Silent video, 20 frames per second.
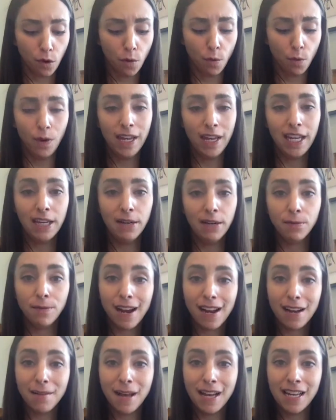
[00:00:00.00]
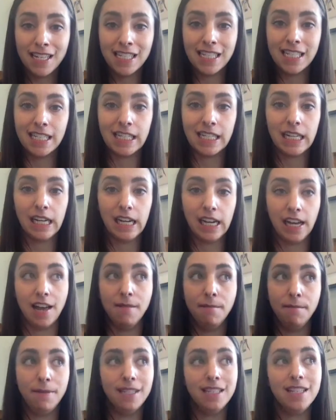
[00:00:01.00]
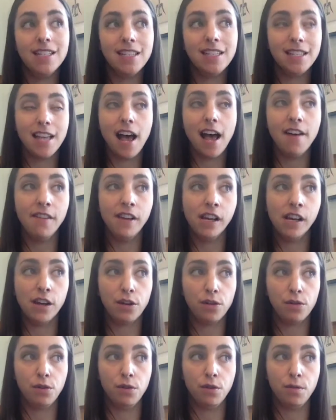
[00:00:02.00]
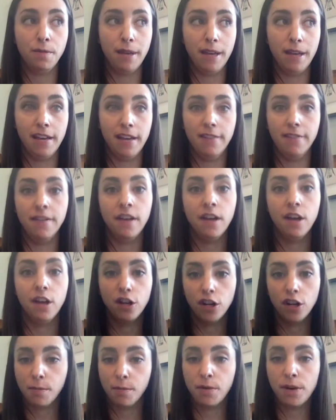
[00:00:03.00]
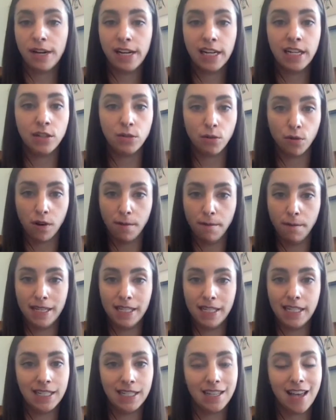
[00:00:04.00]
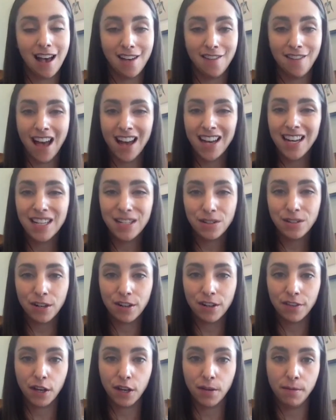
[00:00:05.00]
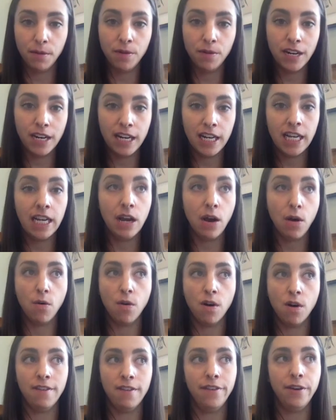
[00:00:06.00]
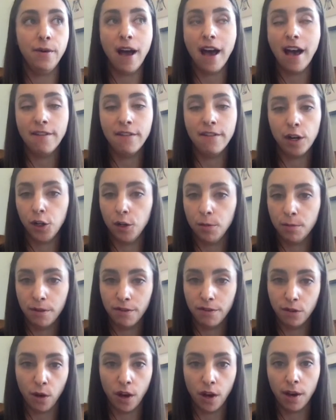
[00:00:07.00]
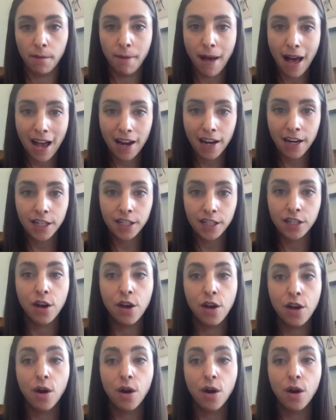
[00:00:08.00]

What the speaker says: we recommend, again, businesses having a group if your brand or business have any sort of community, or if you have a group of loyal buyers,